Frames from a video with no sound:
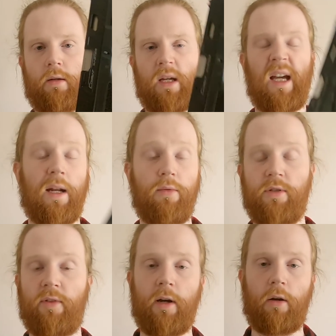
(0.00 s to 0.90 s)
And I was
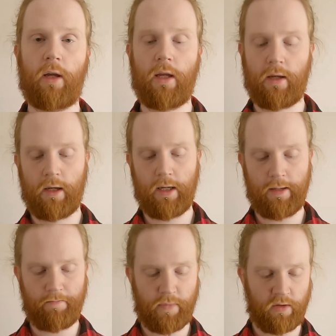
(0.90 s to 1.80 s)
very lucky.
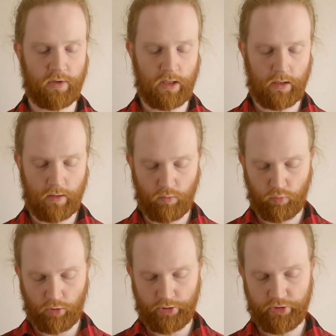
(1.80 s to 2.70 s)
Obviously it
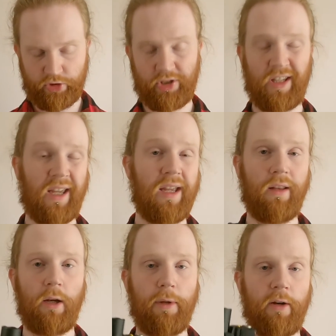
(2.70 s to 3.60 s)
was sticking a
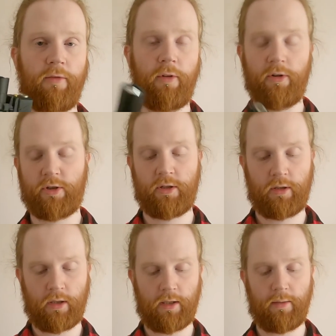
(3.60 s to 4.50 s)
little bit at first.
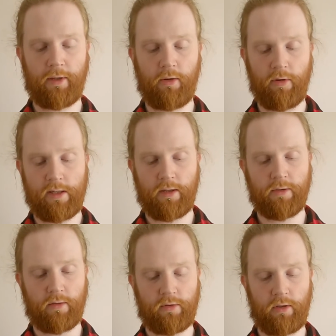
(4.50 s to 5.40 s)
A little bit of grease
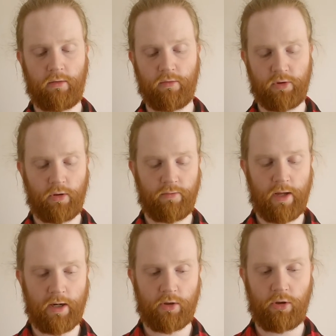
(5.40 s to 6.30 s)
has obviously resolved
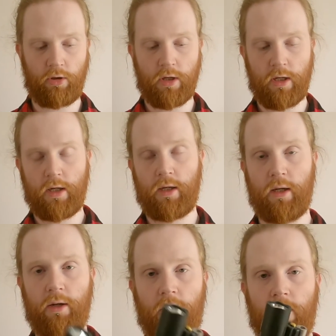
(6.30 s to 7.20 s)
that issue.
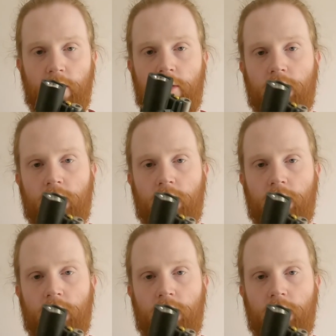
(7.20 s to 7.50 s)
And now...